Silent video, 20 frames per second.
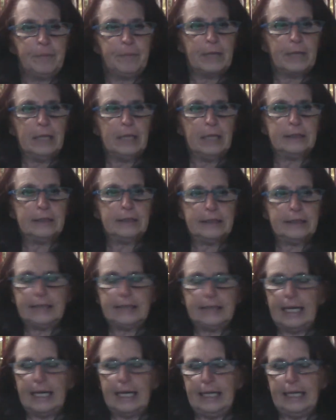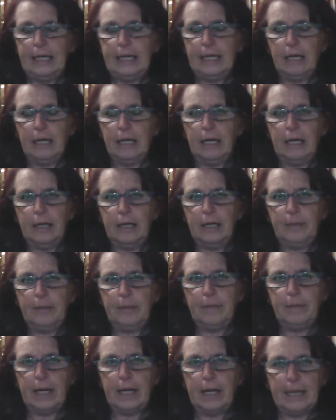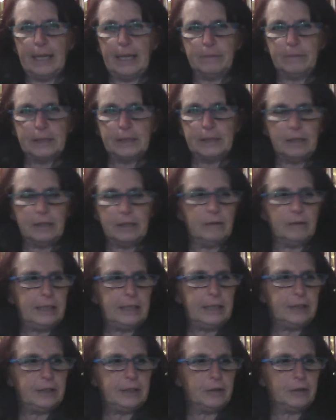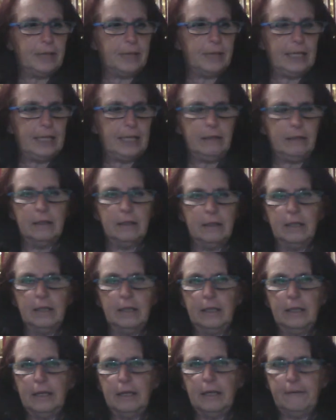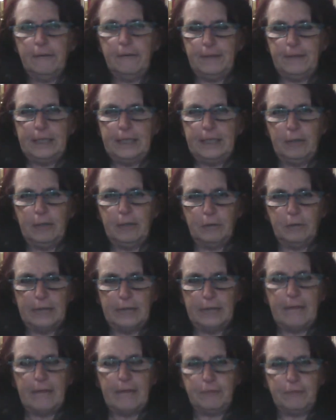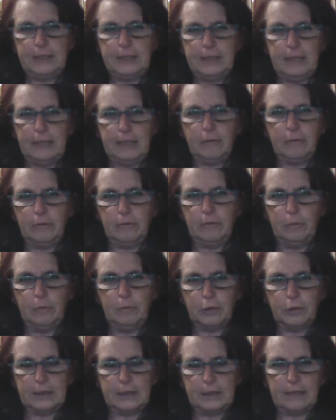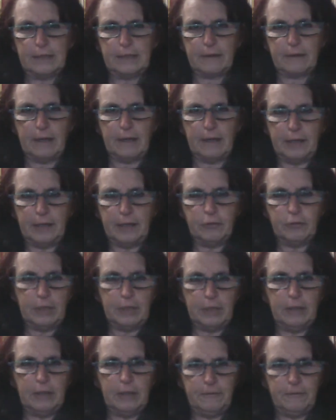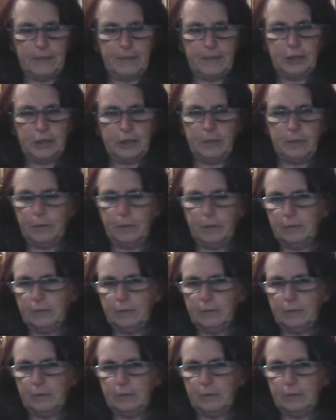As I say, I am slowly doing a video on every single product that I grow, vegetables